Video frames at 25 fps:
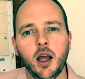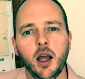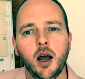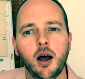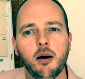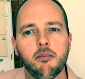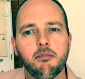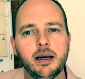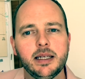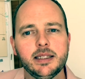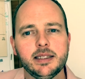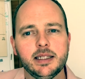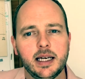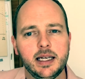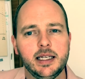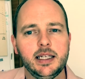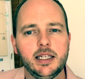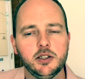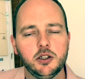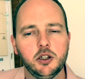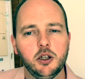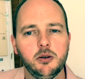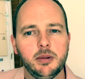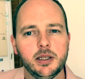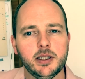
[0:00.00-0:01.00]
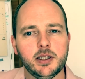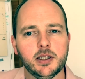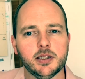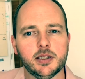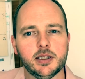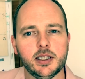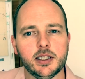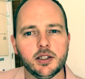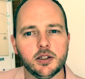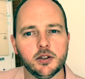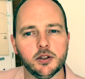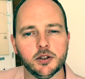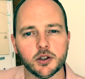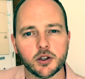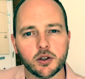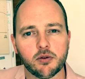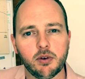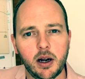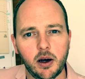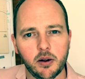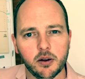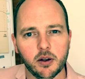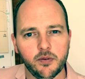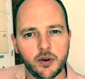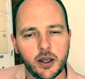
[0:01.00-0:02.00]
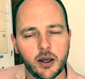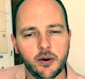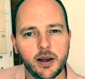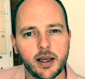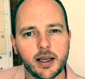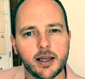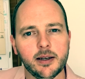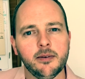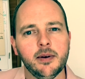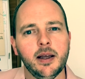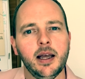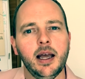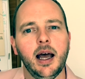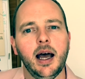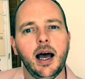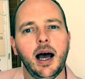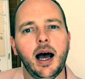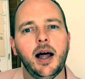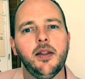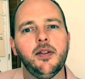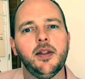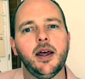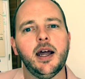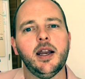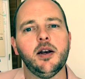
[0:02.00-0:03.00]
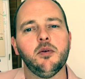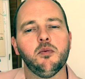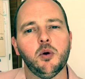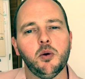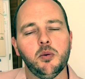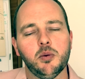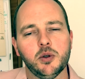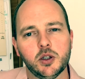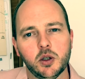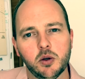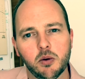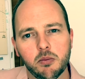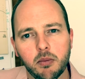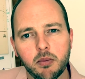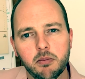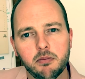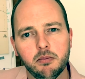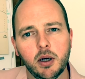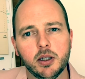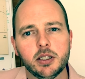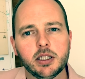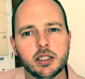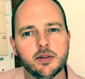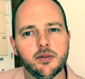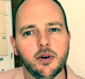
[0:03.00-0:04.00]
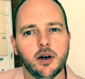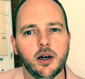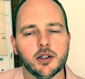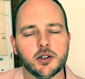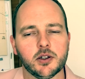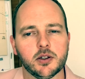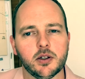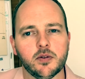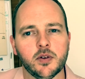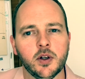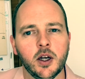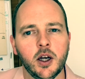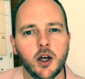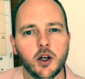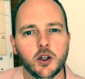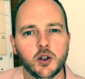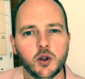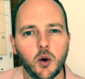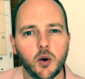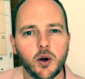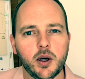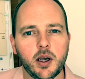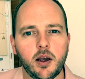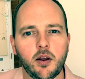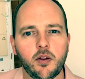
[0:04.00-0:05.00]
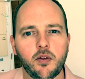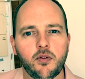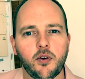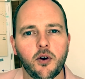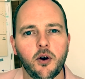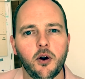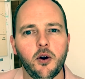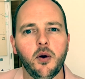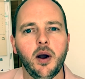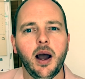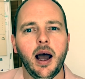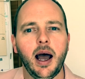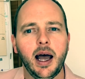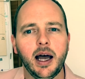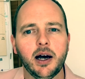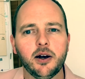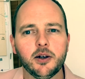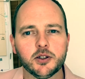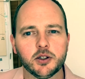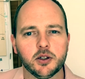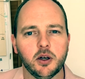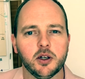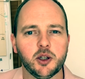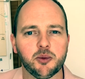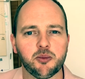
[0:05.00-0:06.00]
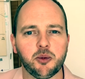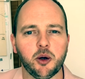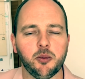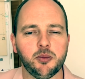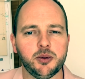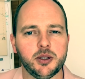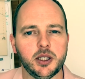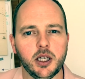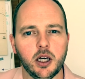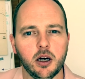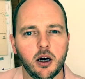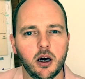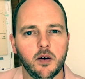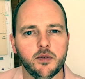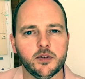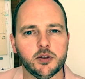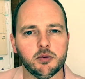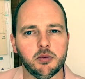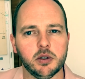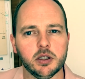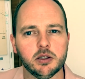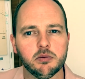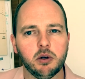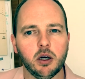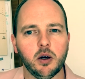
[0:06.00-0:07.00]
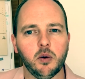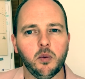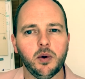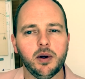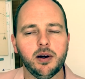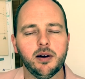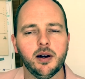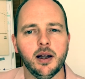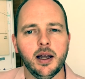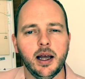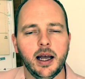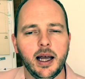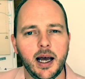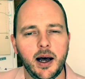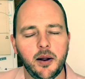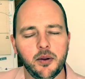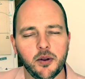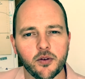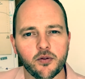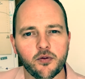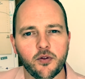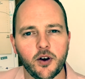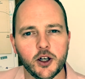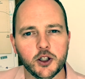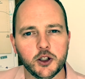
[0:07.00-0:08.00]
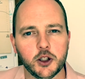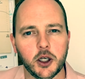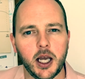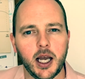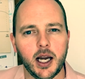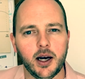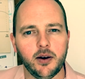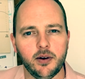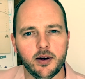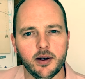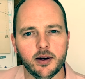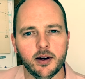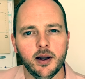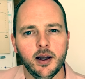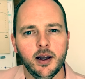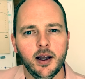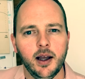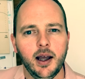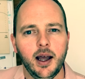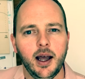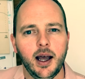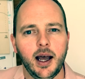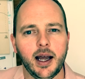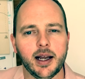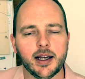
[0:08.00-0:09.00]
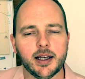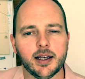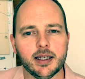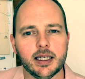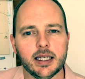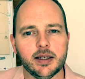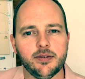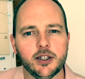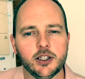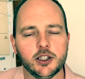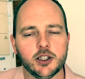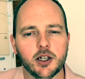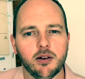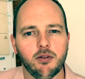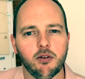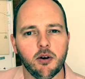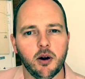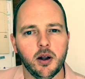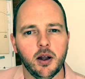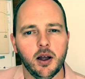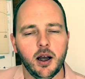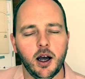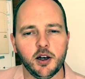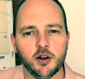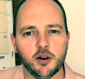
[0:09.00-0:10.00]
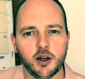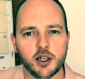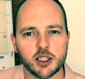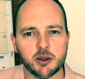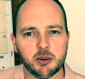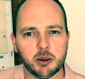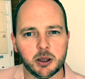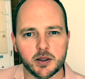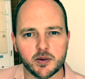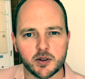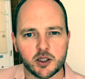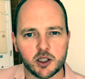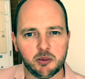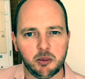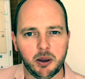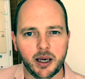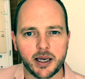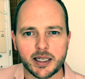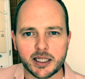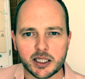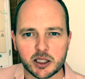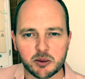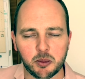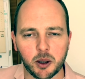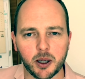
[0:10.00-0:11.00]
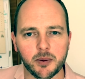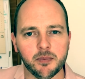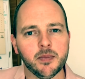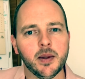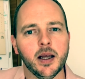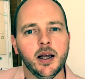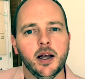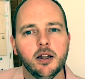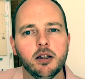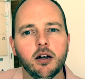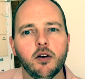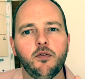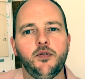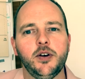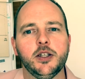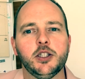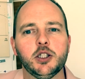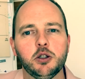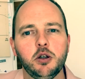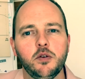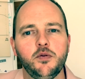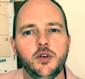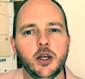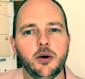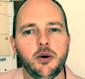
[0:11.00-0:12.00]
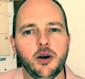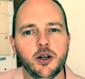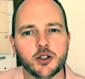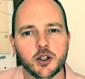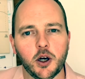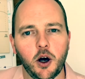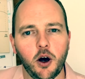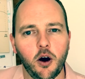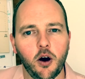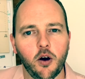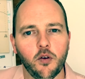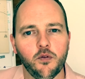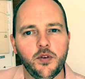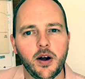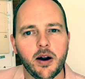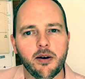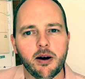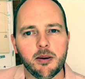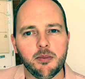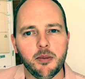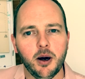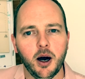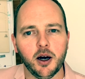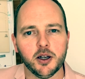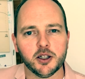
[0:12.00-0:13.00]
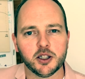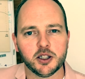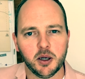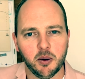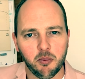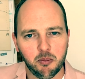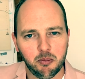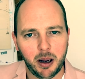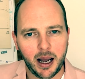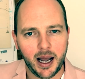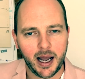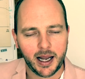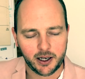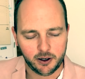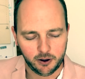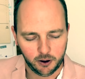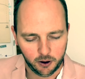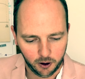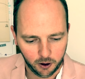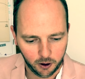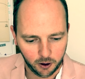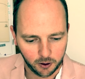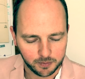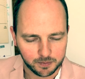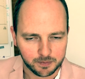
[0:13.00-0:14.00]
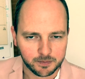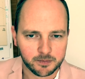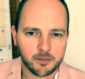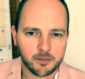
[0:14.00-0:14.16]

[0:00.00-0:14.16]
maintaining two meters distance throughout the viewing, and then we will do most of our sort of talking through outside the property afterwards where we're out in the fresh air and, and can give each other a, a nice bit of space. But the physical viewings are very much back on.